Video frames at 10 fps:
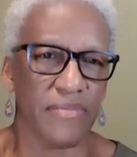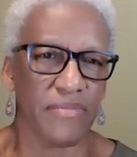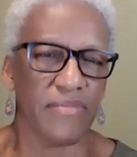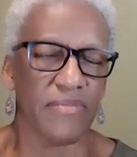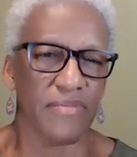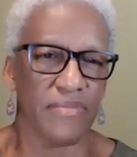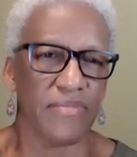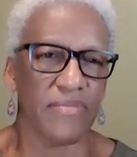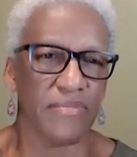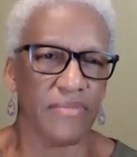
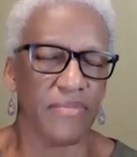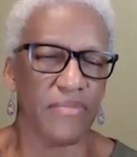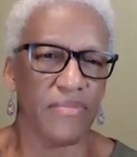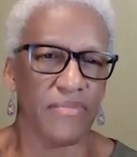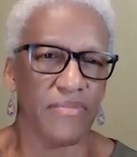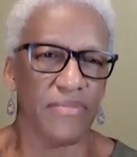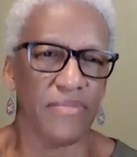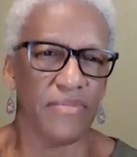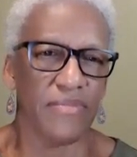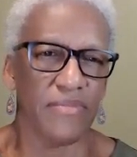
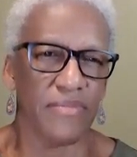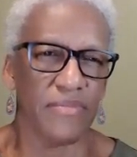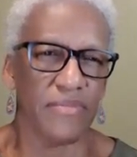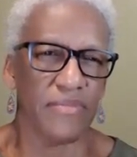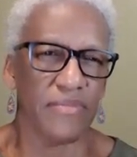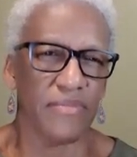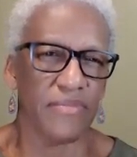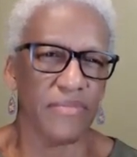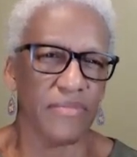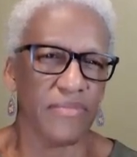
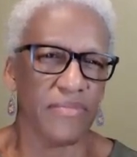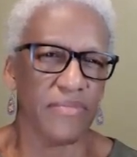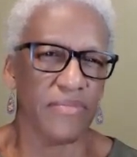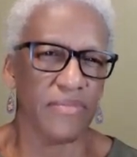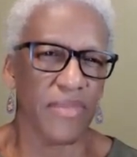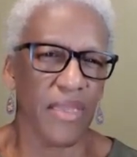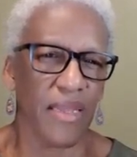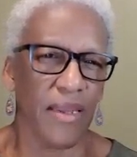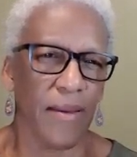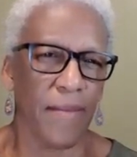
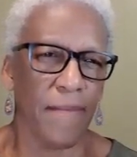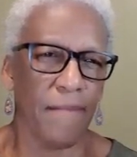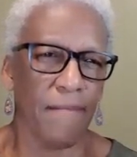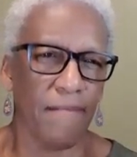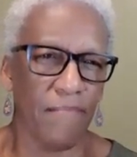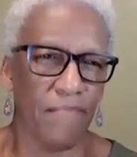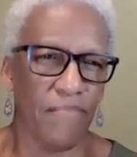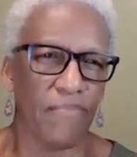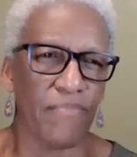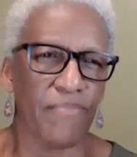
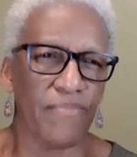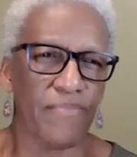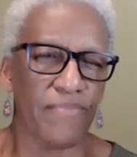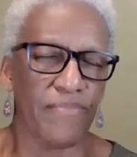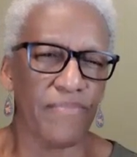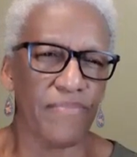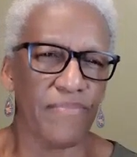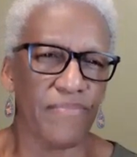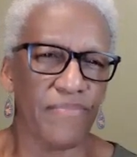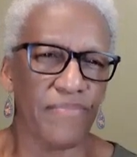No words are spoken by the person on screen.